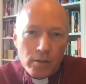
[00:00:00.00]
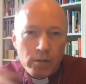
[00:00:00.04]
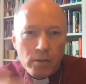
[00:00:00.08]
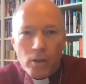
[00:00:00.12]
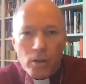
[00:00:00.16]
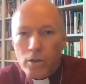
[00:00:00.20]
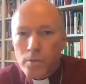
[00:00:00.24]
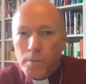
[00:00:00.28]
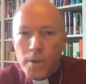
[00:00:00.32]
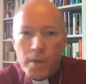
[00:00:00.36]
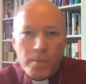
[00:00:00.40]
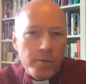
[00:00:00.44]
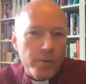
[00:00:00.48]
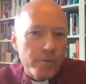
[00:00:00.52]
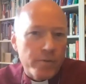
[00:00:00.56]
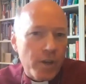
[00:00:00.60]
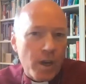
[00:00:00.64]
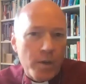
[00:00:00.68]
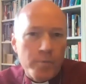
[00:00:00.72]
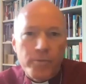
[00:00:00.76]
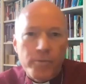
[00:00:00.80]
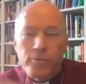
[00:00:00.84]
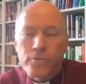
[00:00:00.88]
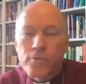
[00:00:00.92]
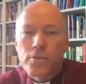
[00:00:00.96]
lot of people
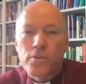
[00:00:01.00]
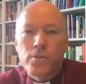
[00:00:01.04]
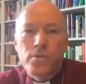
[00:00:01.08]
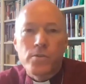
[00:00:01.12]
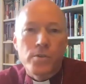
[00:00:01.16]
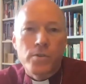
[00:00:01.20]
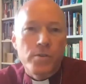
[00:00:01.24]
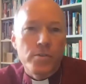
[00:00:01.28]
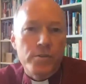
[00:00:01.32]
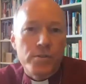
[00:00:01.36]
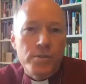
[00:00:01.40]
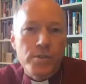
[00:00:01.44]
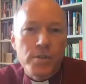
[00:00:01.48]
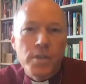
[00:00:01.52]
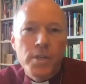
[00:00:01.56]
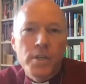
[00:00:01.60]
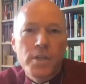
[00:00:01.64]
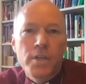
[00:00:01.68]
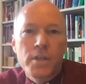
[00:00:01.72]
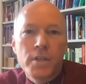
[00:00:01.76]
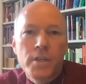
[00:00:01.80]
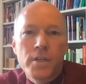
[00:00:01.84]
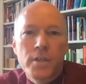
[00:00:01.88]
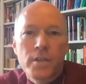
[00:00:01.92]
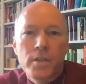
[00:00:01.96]
have come through who's
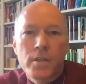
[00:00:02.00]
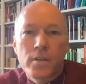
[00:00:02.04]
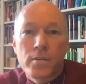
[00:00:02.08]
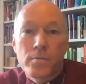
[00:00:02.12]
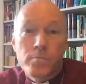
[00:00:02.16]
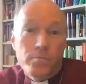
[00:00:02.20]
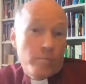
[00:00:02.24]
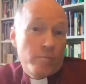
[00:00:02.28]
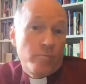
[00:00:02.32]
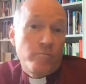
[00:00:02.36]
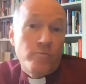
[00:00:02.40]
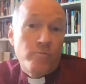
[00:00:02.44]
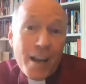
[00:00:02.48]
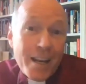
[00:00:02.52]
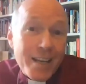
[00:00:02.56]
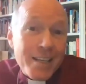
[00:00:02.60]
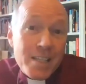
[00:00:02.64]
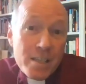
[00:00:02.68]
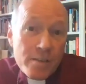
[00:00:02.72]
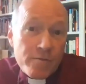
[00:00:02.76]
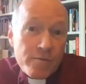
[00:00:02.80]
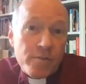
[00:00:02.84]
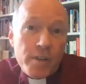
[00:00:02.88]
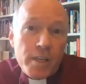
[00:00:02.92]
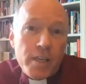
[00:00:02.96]

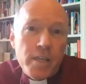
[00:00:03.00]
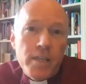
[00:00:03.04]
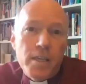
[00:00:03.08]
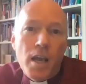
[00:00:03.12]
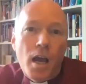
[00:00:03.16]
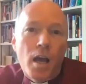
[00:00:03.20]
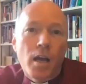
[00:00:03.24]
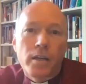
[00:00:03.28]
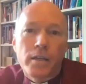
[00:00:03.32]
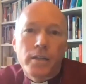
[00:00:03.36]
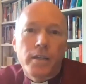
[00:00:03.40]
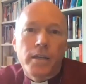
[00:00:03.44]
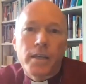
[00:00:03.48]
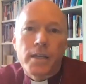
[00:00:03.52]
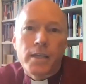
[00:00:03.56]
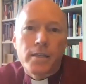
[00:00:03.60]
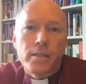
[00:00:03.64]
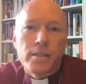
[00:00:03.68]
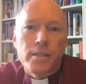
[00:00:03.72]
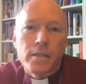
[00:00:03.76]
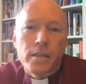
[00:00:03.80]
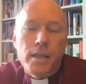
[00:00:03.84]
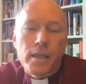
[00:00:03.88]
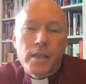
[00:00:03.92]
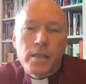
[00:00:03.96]
relatively young
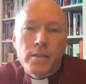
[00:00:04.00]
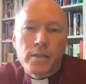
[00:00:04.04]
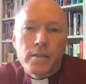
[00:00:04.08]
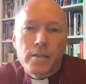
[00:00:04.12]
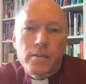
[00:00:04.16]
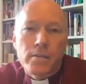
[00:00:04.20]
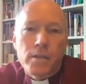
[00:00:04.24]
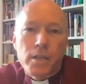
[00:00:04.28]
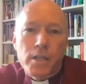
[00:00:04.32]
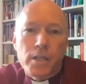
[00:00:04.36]
in